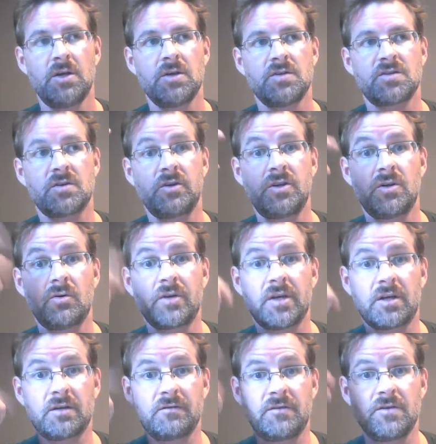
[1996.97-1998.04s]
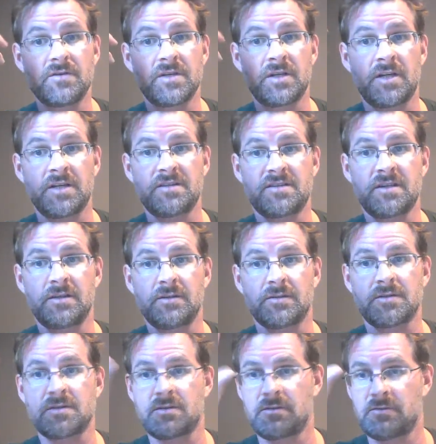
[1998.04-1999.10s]
so you don't get confusing line
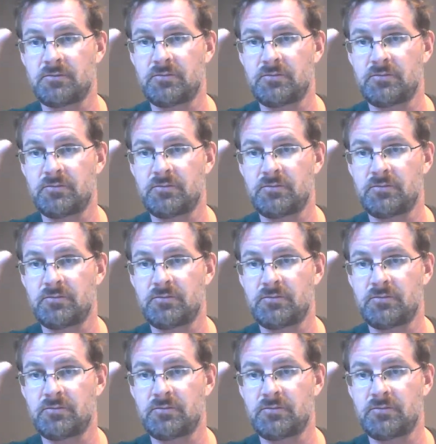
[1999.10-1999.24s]
signals.